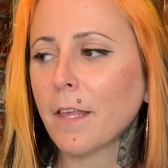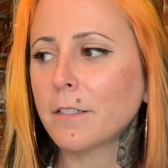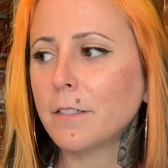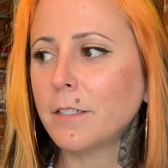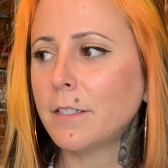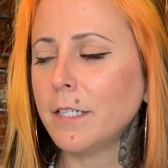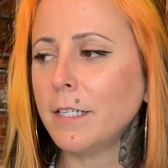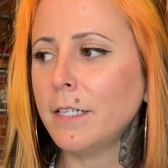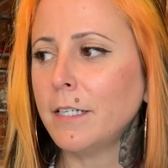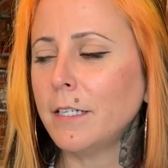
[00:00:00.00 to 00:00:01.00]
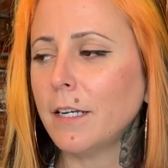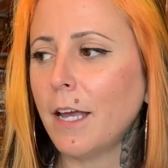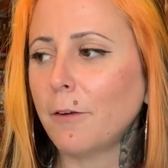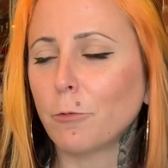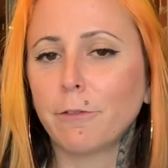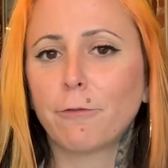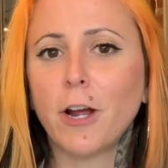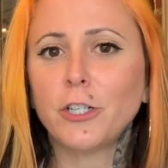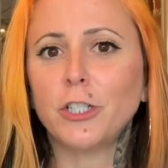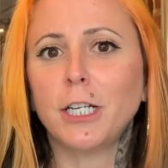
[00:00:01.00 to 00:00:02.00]
to see and
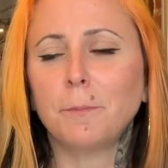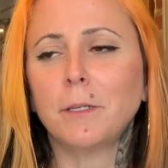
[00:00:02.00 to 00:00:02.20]
refreshing